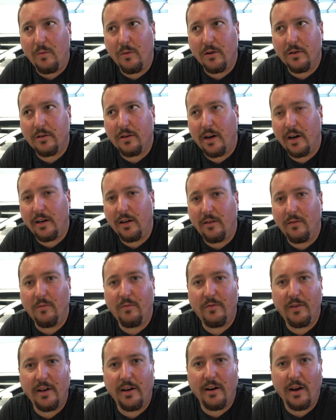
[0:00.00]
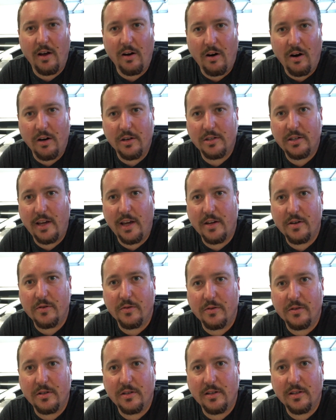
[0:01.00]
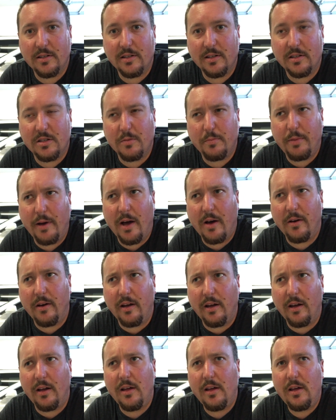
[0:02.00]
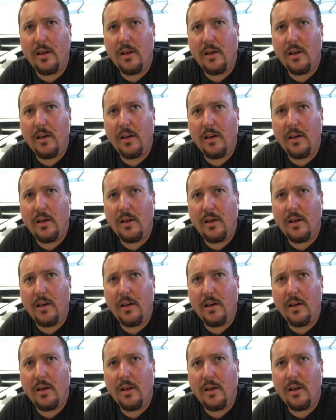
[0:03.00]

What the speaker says: We're trying to figure out our schedules because it's about a